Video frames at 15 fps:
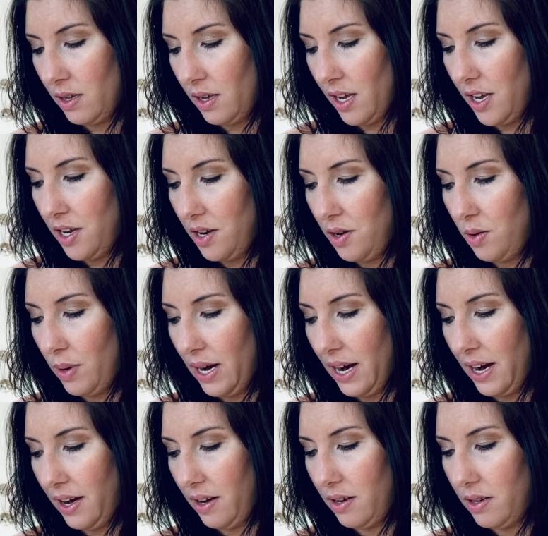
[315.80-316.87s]

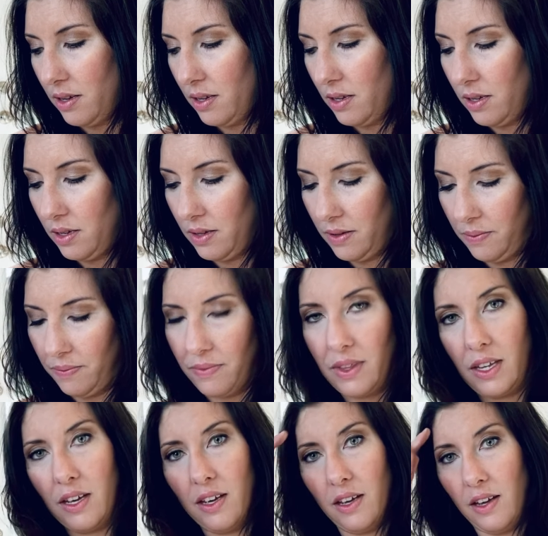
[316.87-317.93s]
Okay.
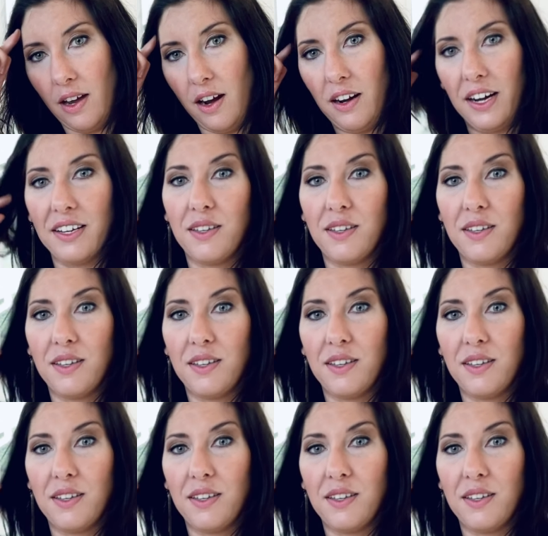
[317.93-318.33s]
All right,